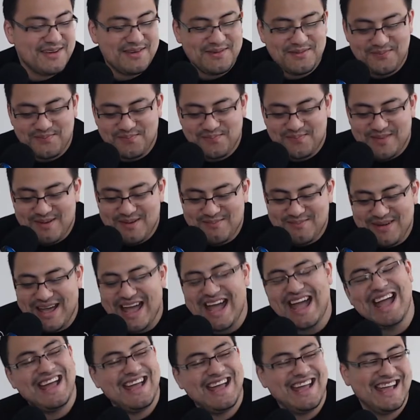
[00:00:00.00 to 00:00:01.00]
I don't know what
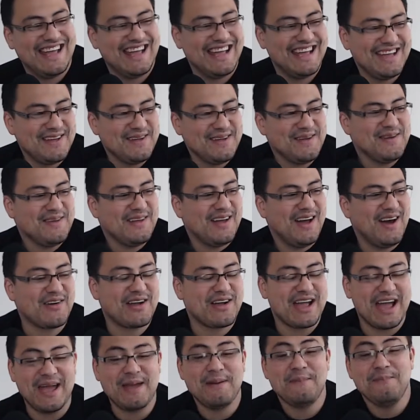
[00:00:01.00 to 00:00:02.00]
you're saying.
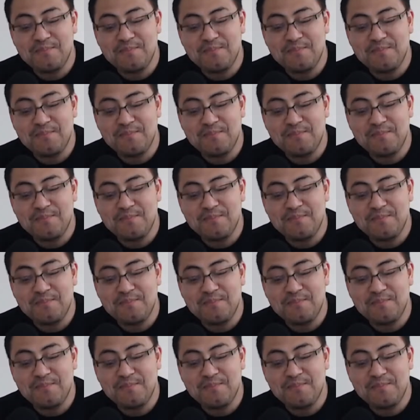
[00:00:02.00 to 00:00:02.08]
Okay.